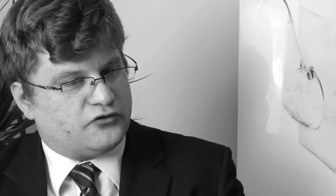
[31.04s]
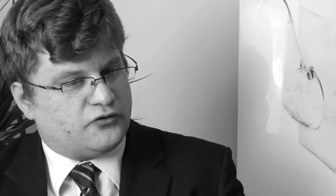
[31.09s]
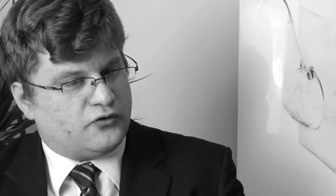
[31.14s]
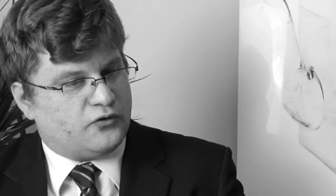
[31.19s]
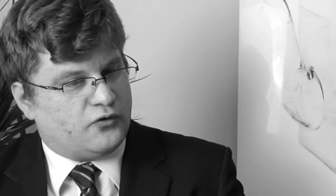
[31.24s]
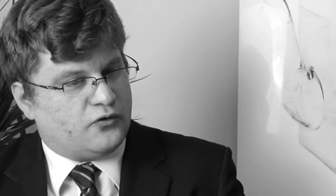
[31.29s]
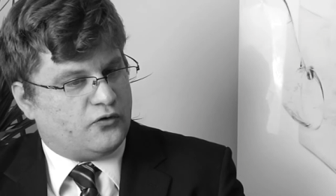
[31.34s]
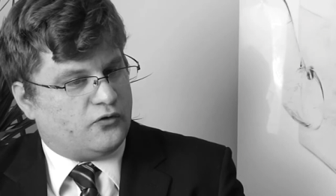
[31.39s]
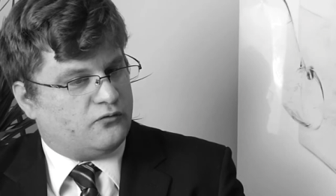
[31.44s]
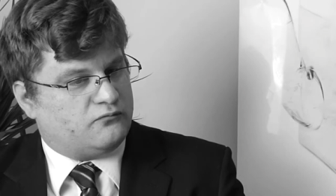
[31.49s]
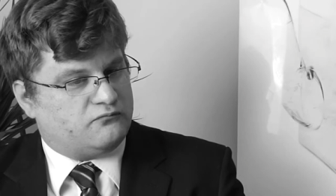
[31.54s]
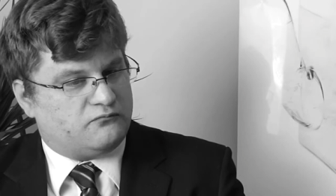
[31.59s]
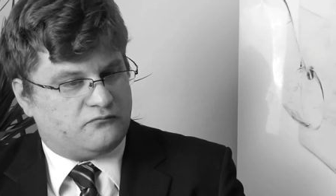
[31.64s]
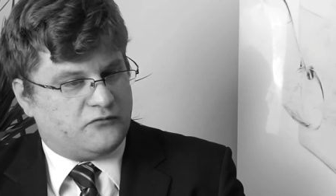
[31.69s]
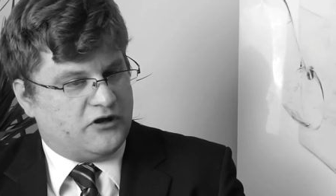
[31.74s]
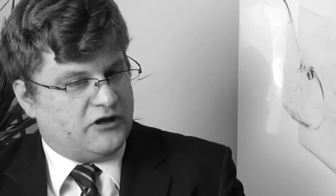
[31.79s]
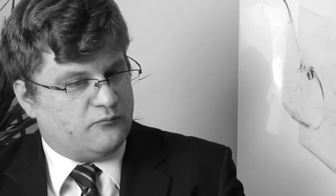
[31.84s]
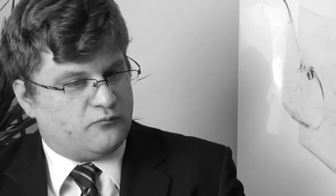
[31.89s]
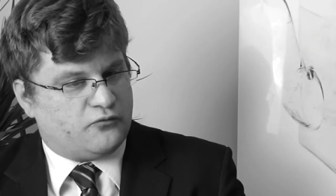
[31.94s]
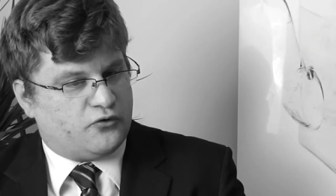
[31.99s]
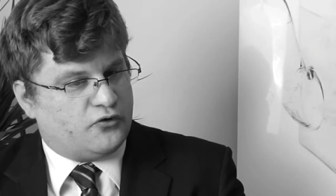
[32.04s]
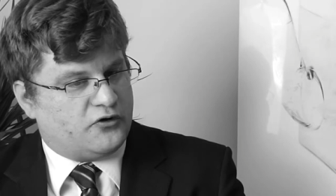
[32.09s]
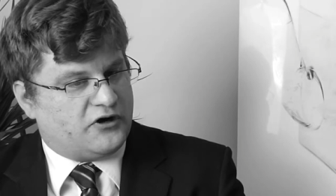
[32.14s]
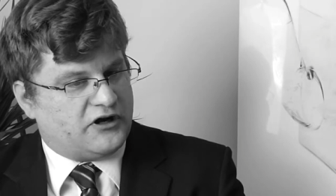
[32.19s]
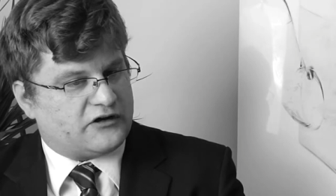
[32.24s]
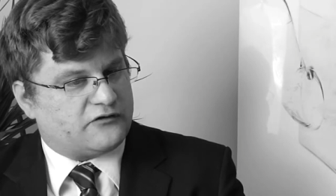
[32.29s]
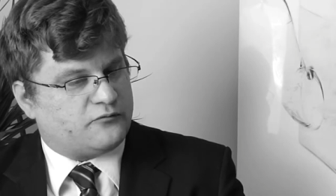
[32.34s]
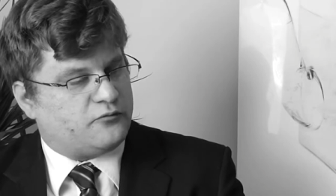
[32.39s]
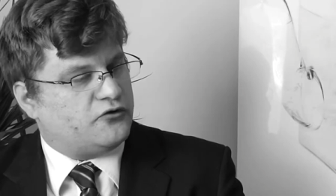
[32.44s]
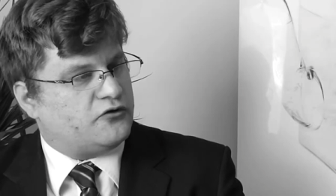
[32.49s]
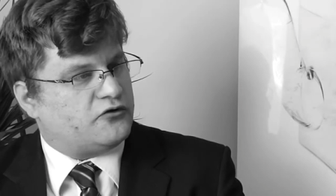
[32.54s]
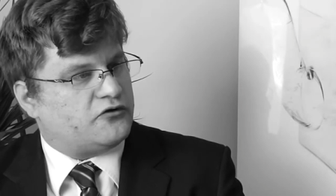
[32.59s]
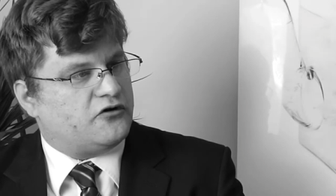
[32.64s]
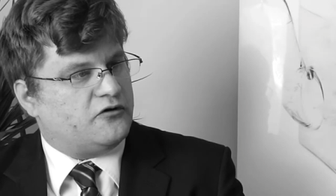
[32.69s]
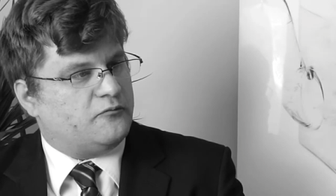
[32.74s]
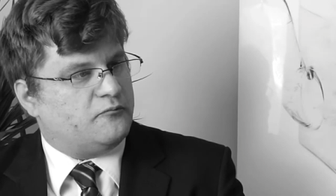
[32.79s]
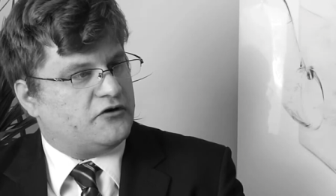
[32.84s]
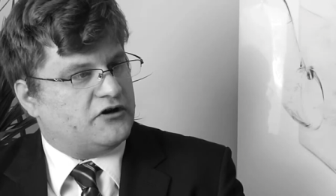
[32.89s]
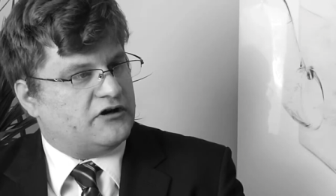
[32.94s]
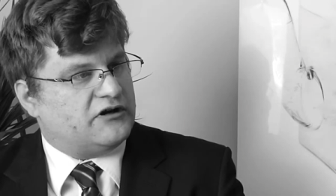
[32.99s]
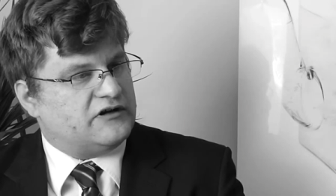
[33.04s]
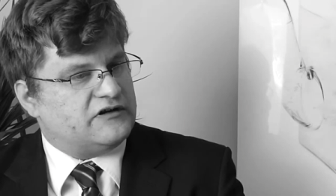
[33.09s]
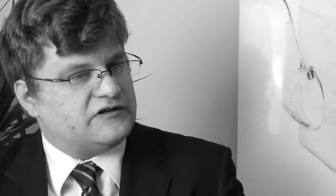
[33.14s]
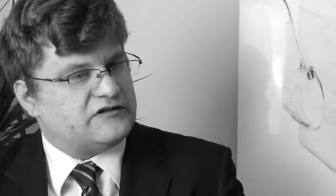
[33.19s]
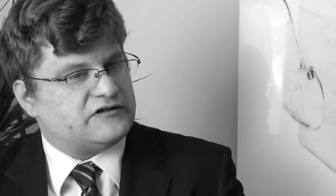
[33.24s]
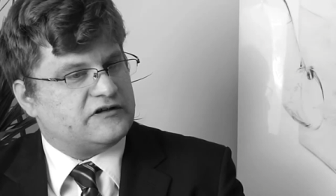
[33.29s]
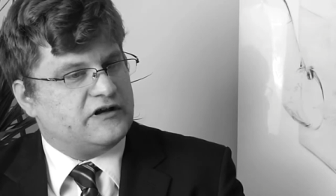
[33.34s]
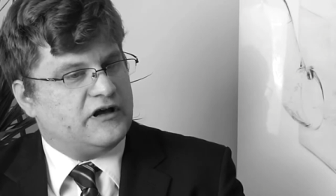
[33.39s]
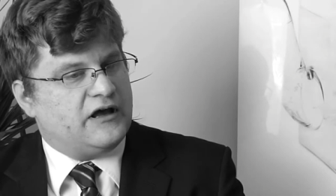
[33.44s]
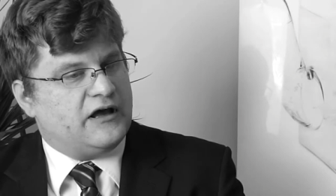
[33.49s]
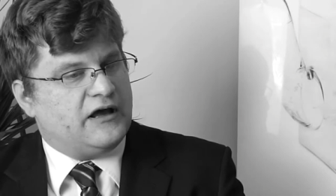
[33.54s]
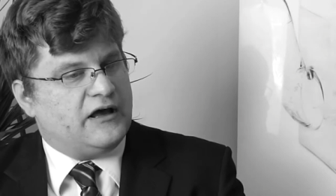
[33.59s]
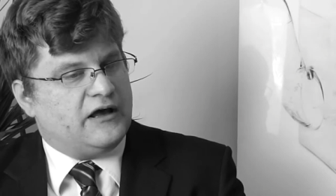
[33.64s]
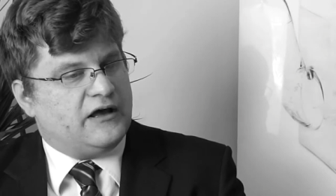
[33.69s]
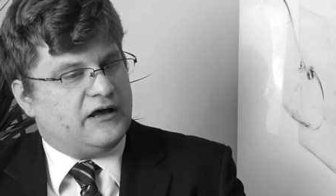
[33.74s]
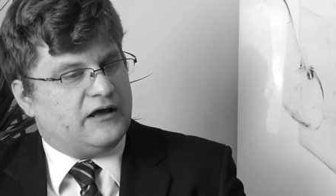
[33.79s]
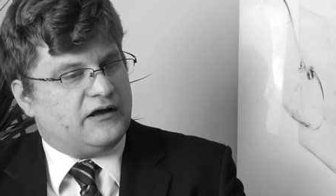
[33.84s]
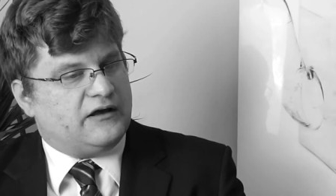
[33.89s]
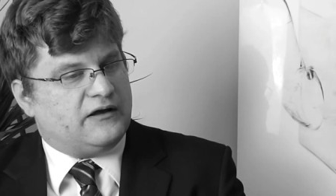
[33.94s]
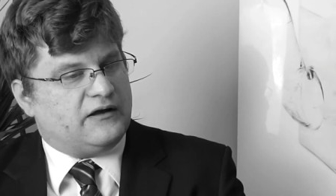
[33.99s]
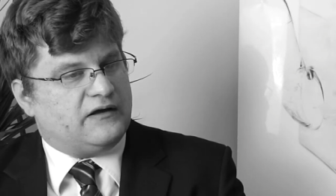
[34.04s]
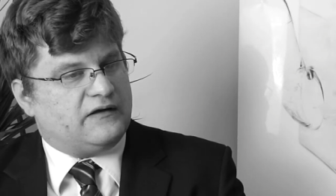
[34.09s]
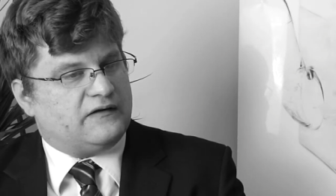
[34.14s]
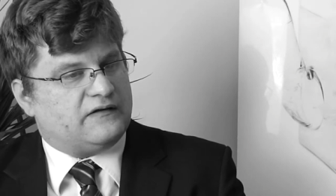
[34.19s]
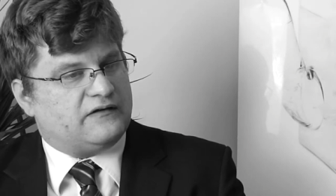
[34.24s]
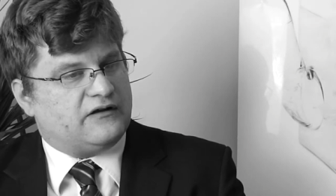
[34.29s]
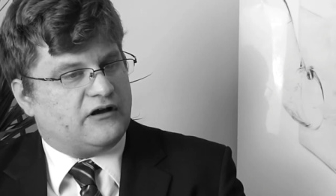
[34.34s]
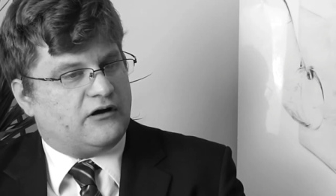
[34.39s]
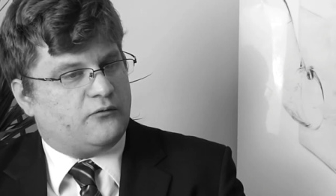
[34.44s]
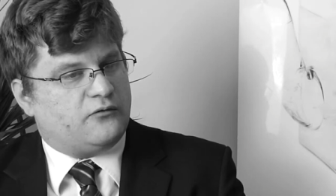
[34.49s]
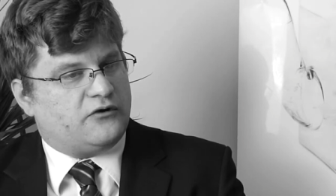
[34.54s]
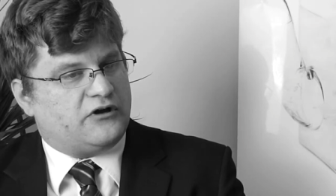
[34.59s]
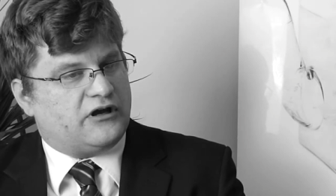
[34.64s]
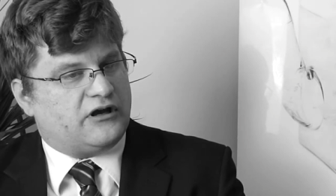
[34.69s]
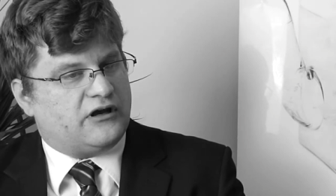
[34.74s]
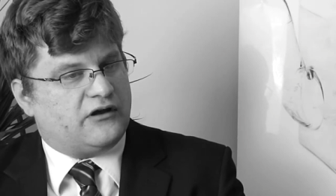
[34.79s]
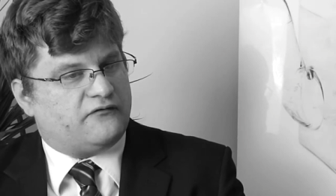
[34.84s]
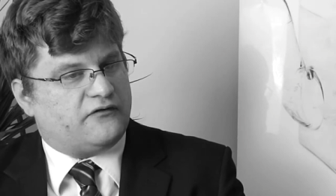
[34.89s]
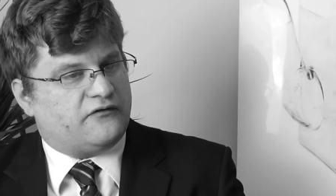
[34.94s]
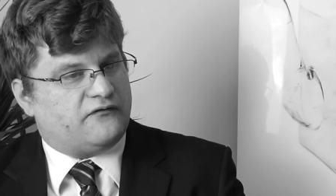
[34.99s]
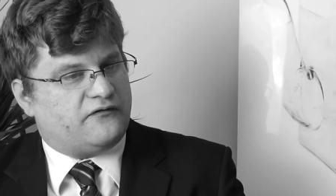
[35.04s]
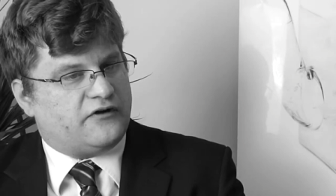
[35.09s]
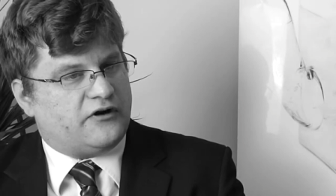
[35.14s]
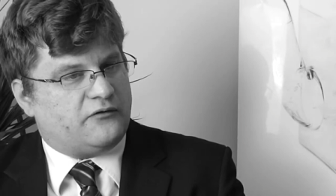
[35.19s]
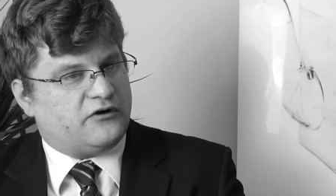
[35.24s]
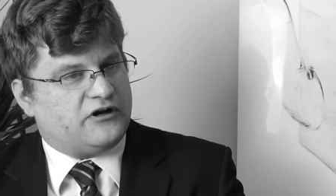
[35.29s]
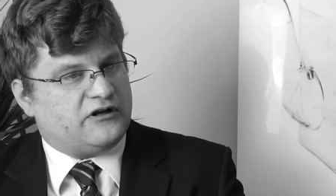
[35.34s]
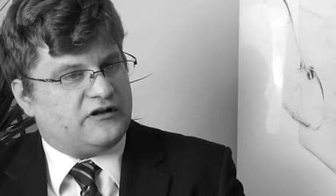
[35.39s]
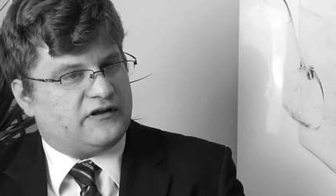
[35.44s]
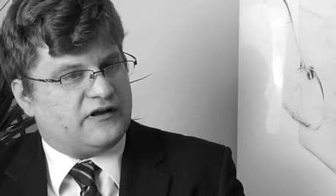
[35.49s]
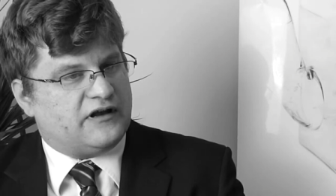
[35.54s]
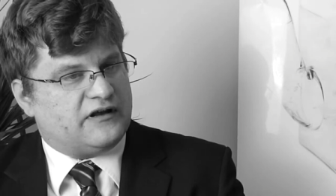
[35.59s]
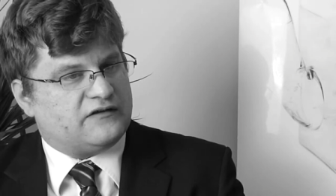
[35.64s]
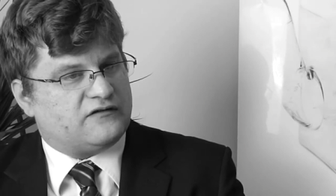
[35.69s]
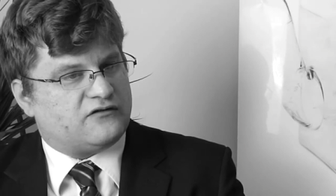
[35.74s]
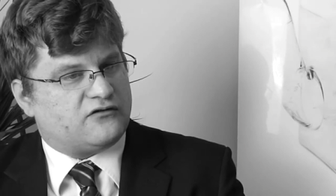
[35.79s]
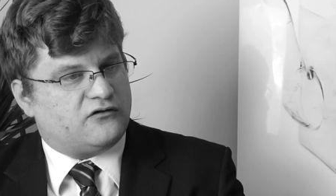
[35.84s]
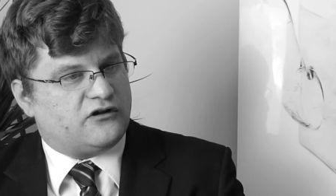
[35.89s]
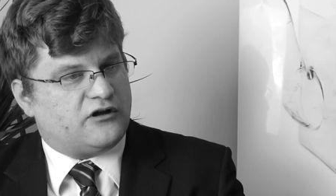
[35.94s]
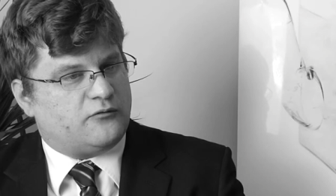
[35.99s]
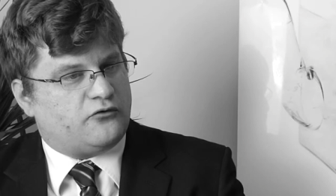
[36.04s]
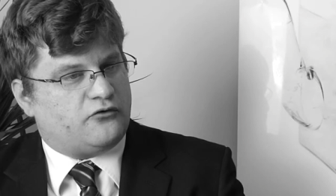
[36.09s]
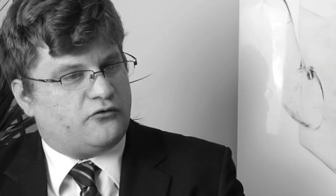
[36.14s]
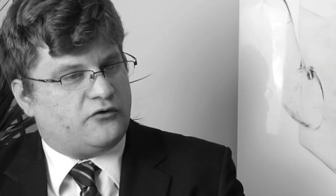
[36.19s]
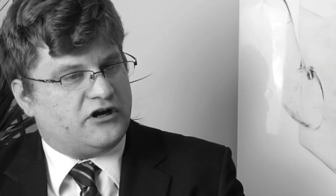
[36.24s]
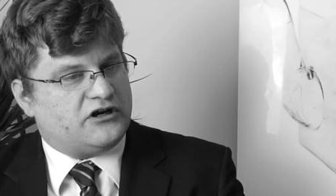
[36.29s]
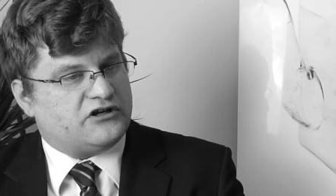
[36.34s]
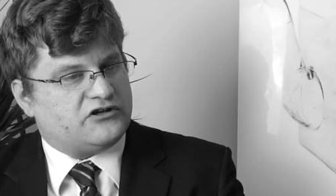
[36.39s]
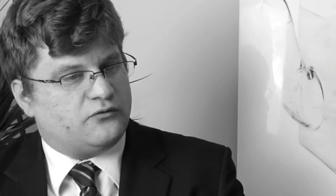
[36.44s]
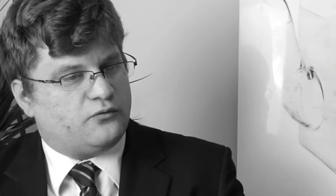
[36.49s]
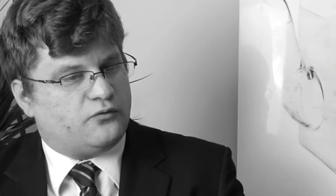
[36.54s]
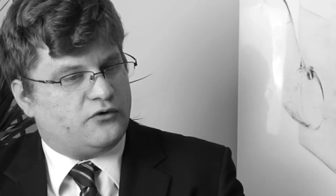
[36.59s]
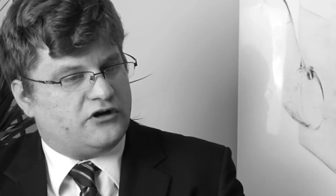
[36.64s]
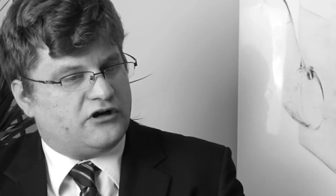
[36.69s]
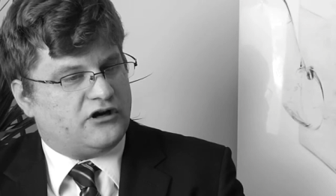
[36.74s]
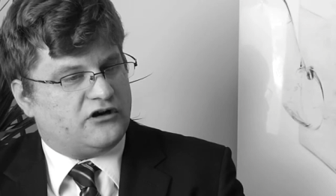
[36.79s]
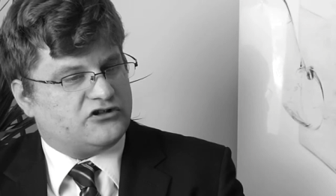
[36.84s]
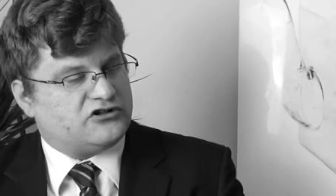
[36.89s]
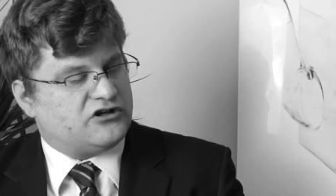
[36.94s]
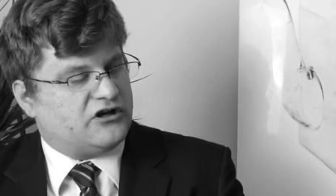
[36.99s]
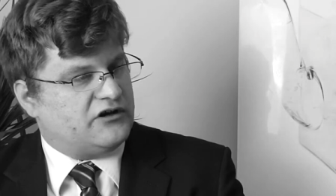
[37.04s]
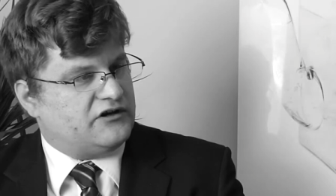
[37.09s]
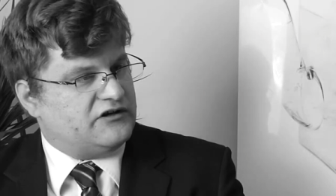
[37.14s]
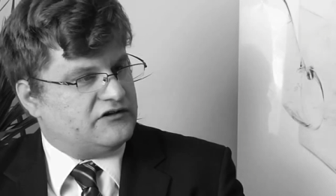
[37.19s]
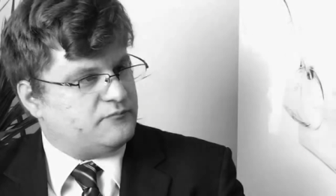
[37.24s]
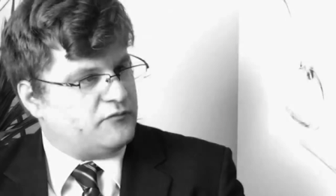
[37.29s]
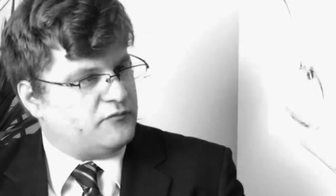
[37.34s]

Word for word: or import export companies is that we have a very intense collaboration with our Chinese